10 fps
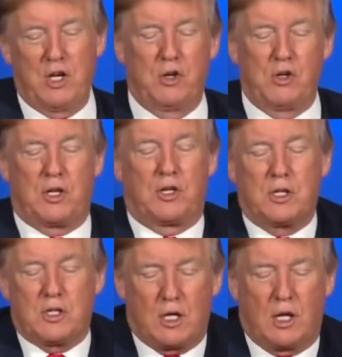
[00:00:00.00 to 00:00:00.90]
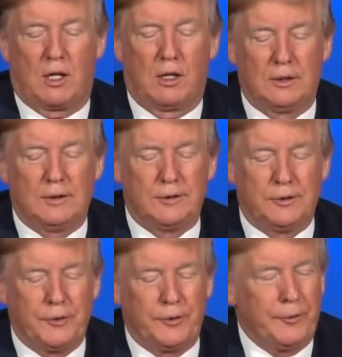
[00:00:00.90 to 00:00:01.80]
news doesn't say it.
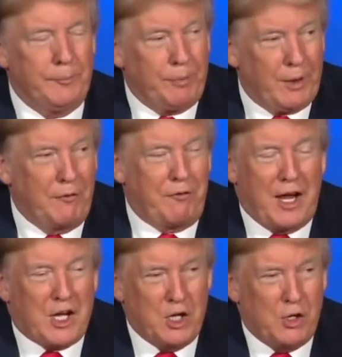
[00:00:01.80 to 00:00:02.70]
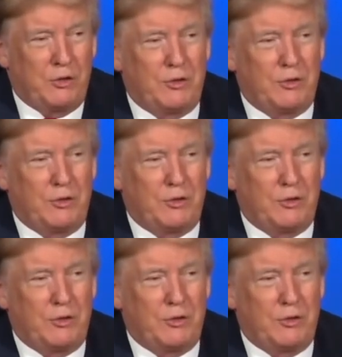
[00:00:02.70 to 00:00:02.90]
Fake news.